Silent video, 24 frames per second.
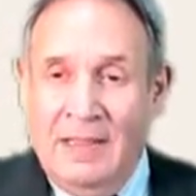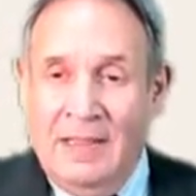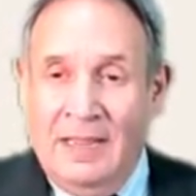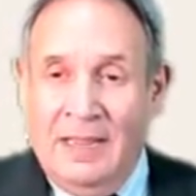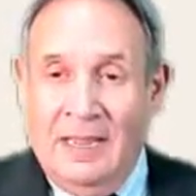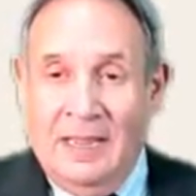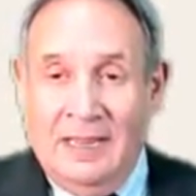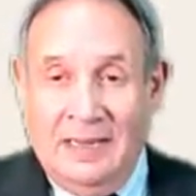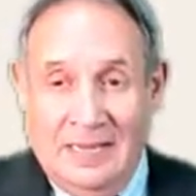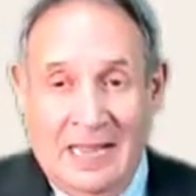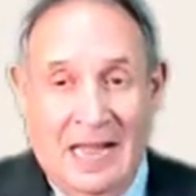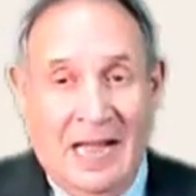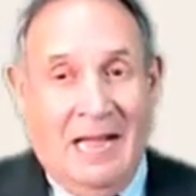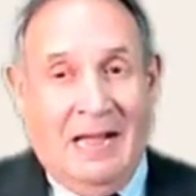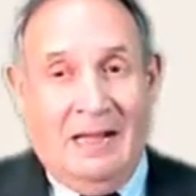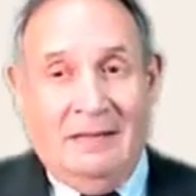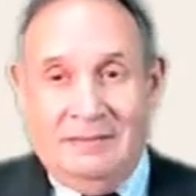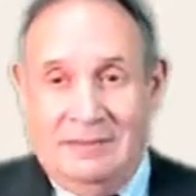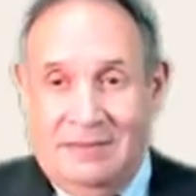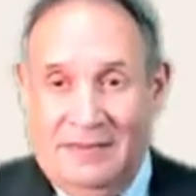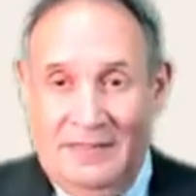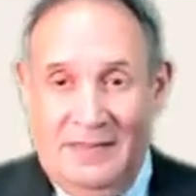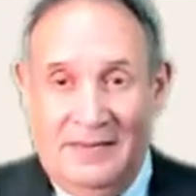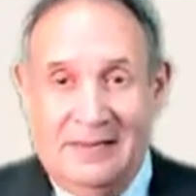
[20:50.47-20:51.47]
Yeah,
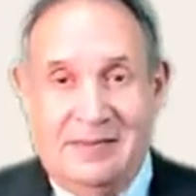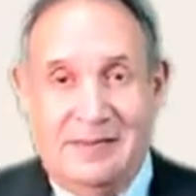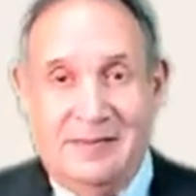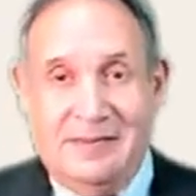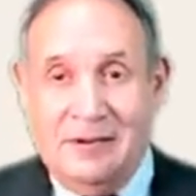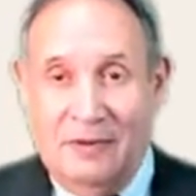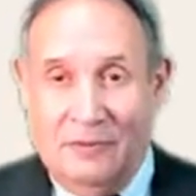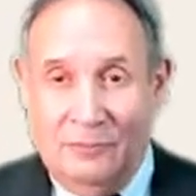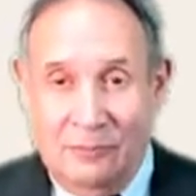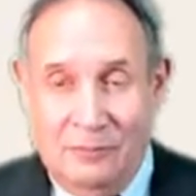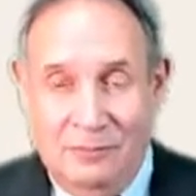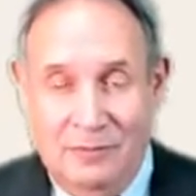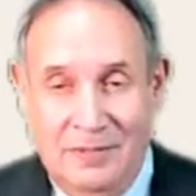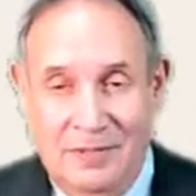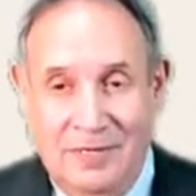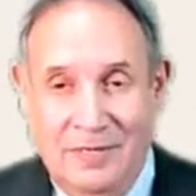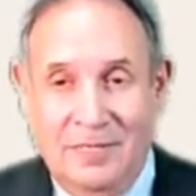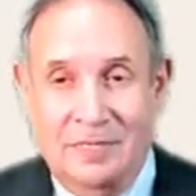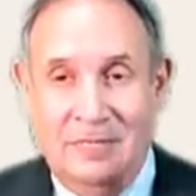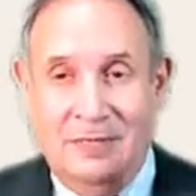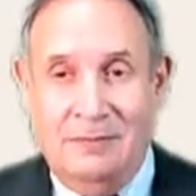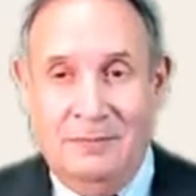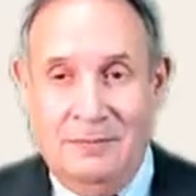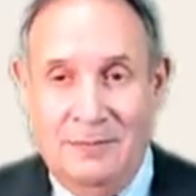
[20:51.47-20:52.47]
this is a
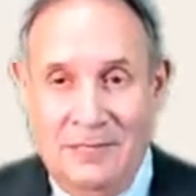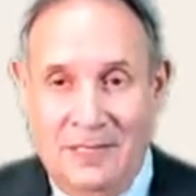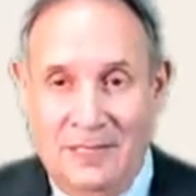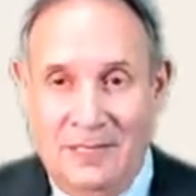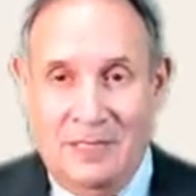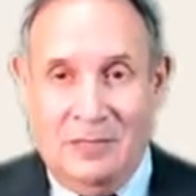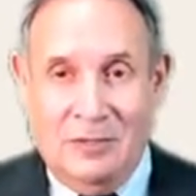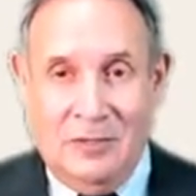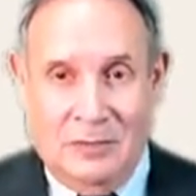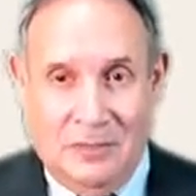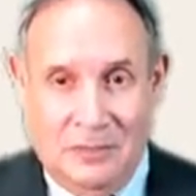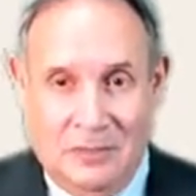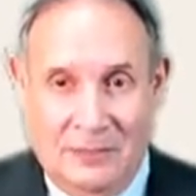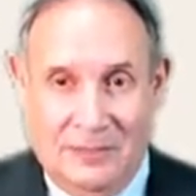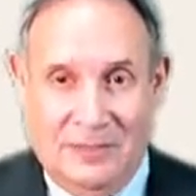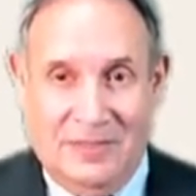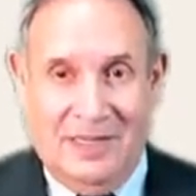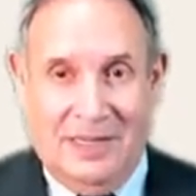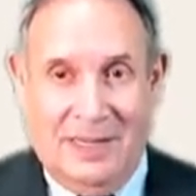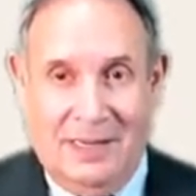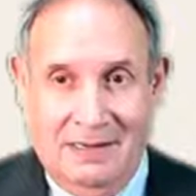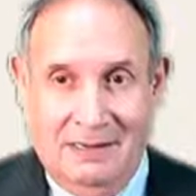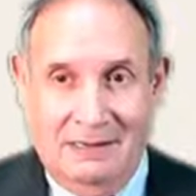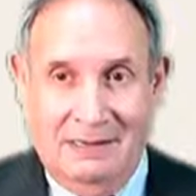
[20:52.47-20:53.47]
really, really cool
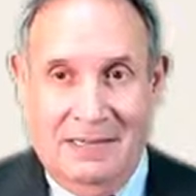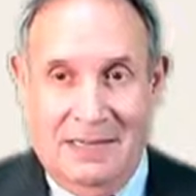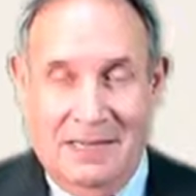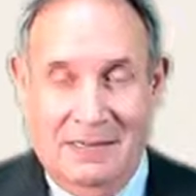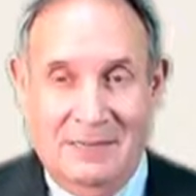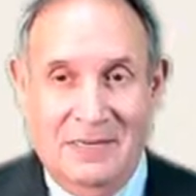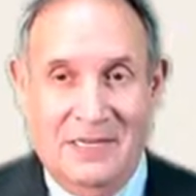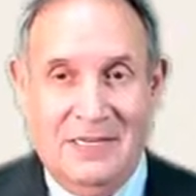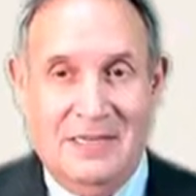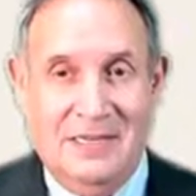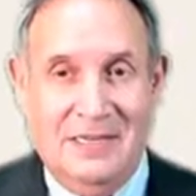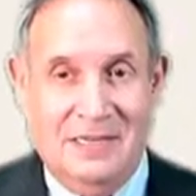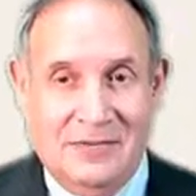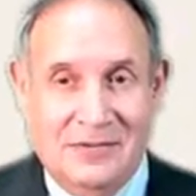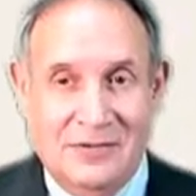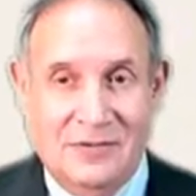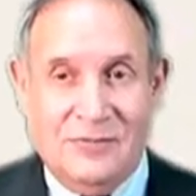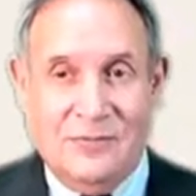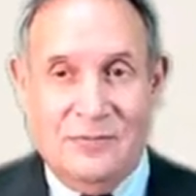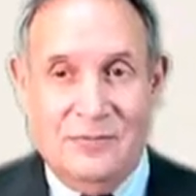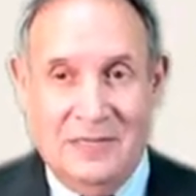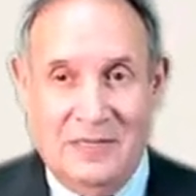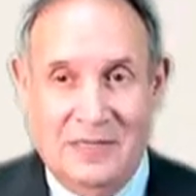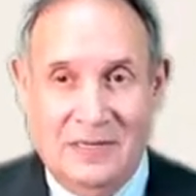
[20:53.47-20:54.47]
thing. I mean, this
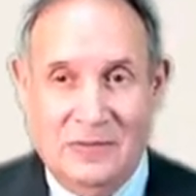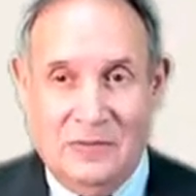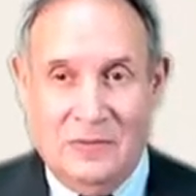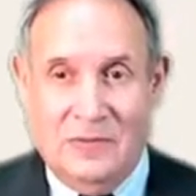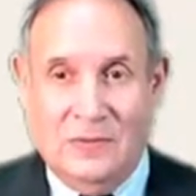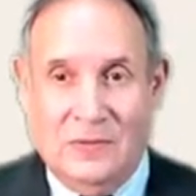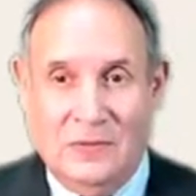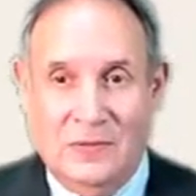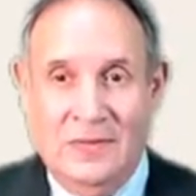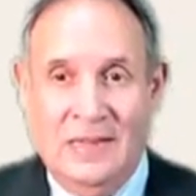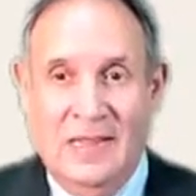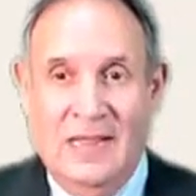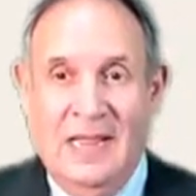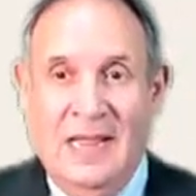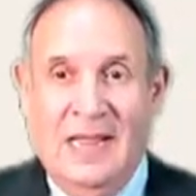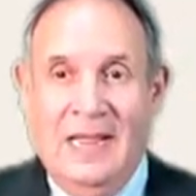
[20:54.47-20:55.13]
is really cool.